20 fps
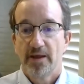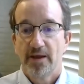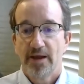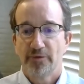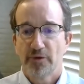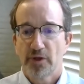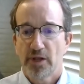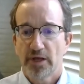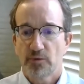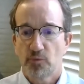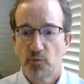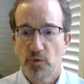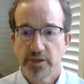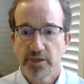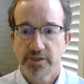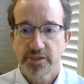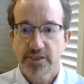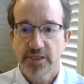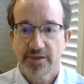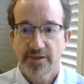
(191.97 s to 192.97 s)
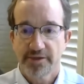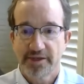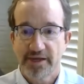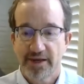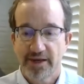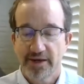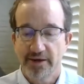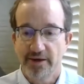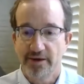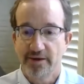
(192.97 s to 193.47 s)
and they're like, what do you see in the
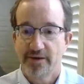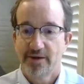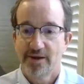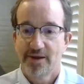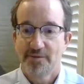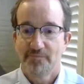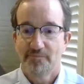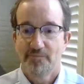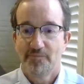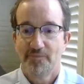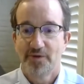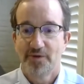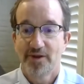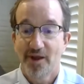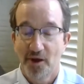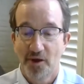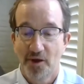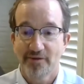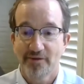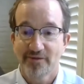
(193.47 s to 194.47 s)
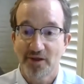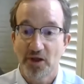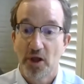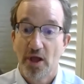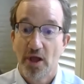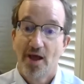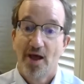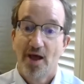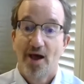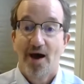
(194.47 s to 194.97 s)
data? I was
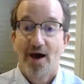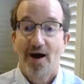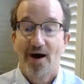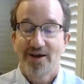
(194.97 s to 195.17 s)
like,